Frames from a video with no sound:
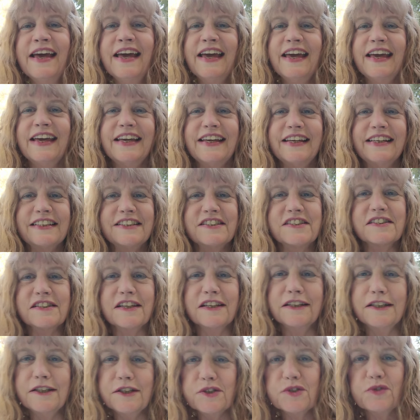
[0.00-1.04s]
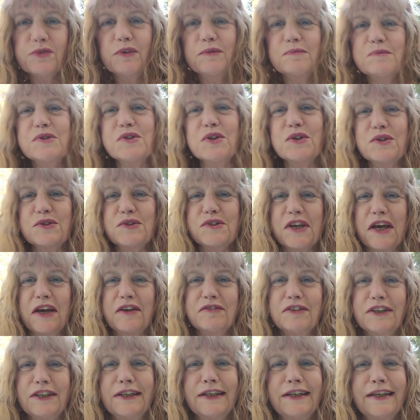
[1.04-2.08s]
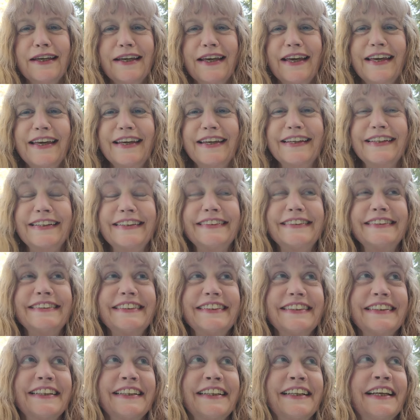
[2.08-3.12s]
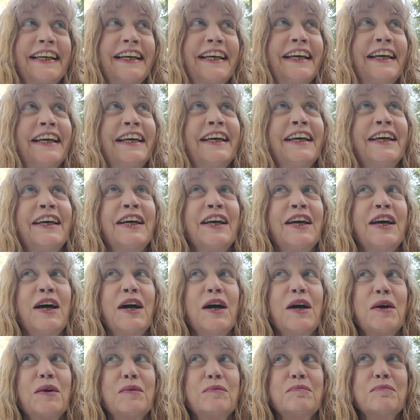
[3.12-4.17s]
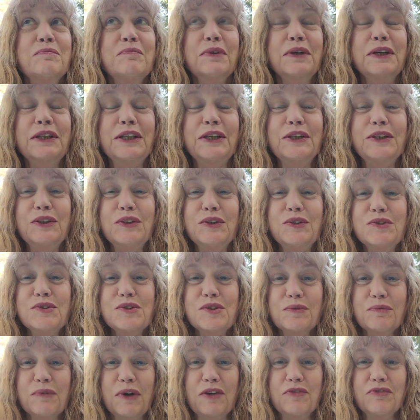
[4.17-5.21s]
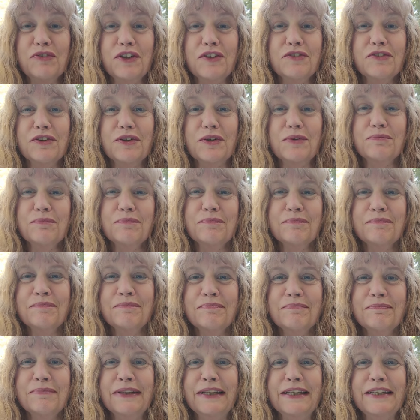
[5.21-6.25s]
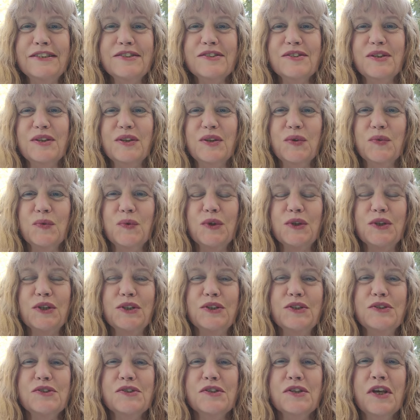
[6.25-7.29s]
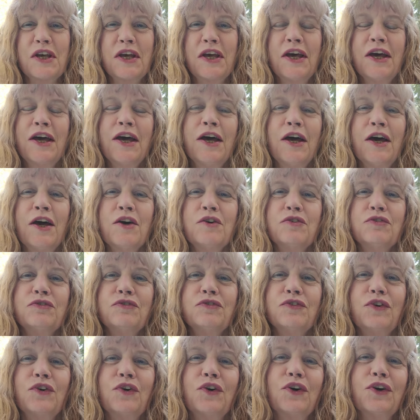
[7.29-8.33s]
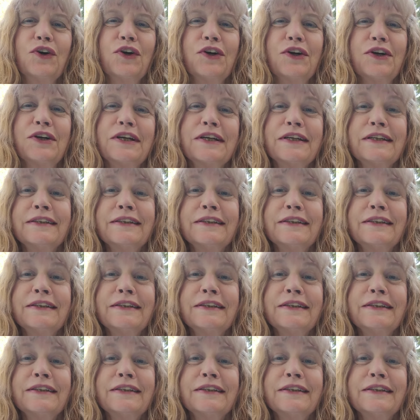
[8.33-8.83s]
Hey, it's Denise from Soul Savvy, and I'm bringing you to my favorite place in the woods for